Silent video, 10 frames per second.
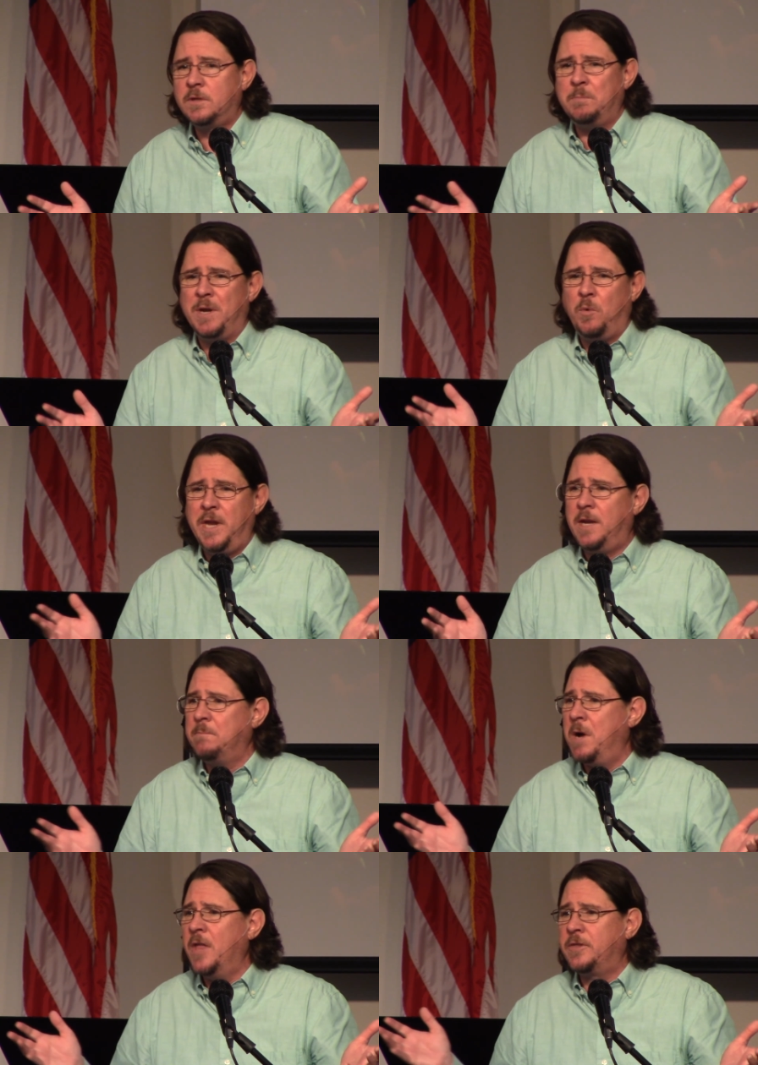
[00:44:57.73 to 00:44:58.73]
Could be a
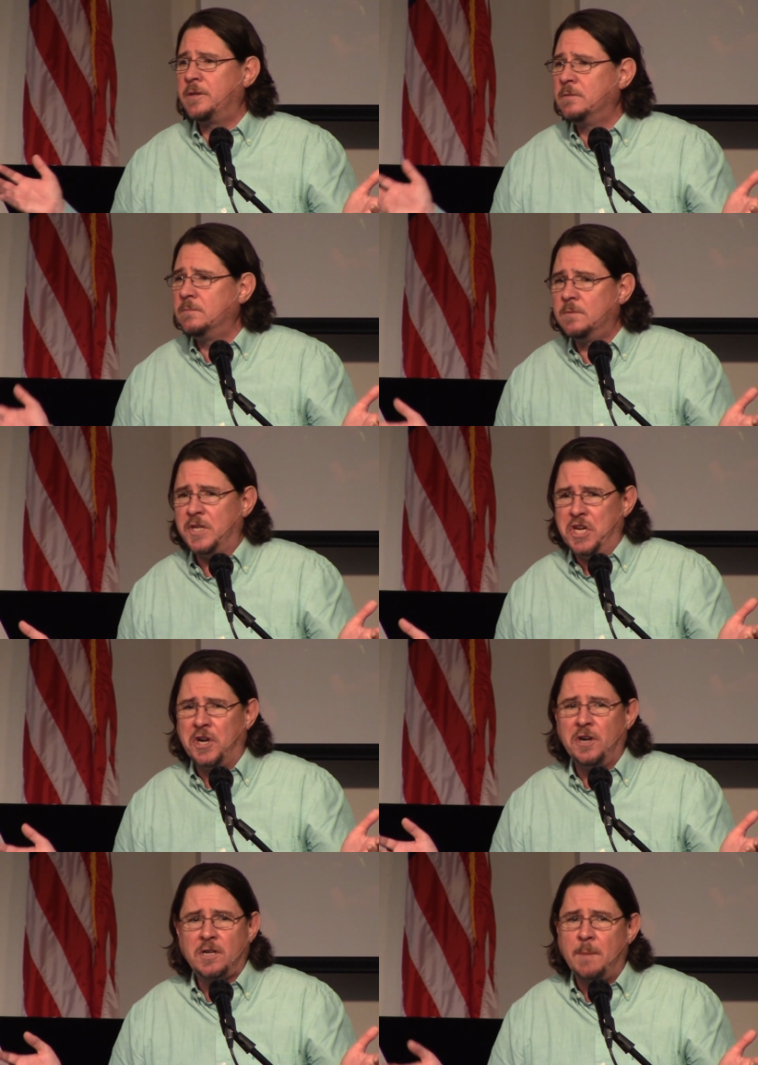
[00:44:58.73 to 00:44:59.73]
week, month,
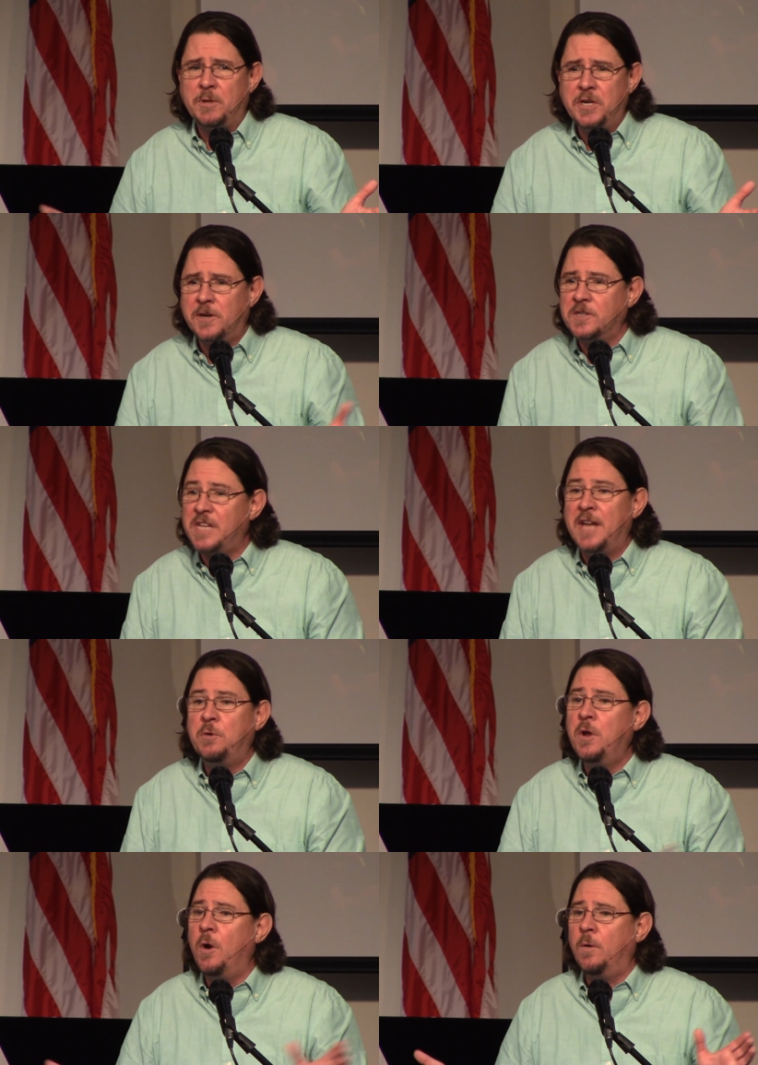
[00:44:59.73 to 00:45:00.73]
year, couple years. I
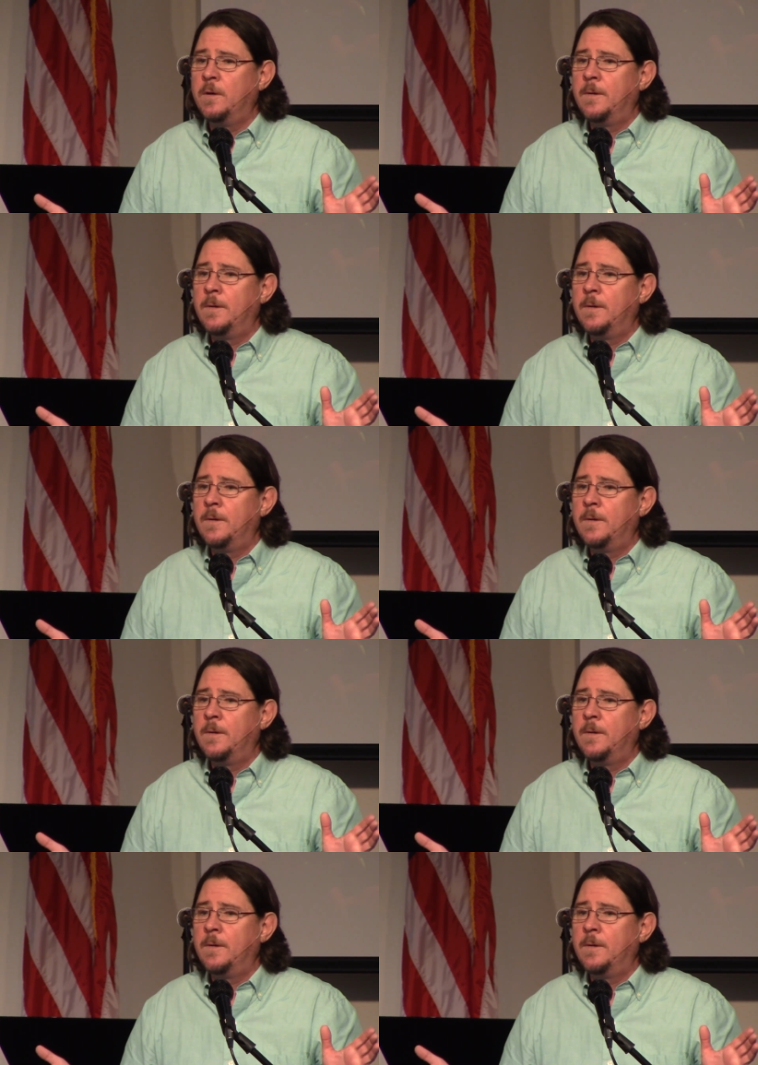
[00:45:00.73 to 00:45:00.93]
don't know.